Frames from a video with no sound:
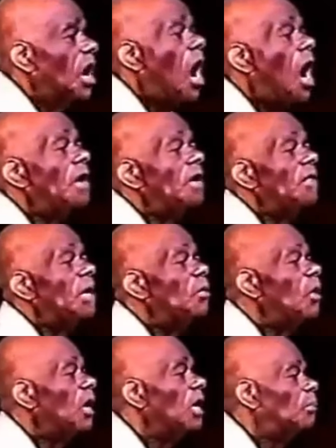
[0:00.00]
when all of
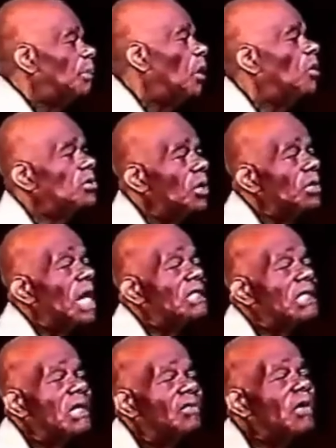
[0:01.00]
them were imposed on
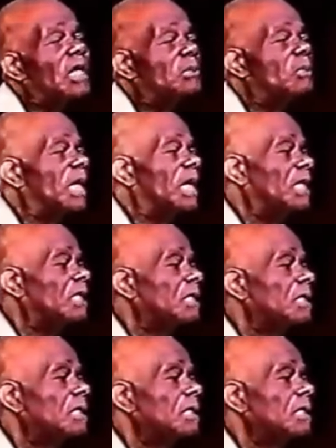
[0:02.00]
us in the first place.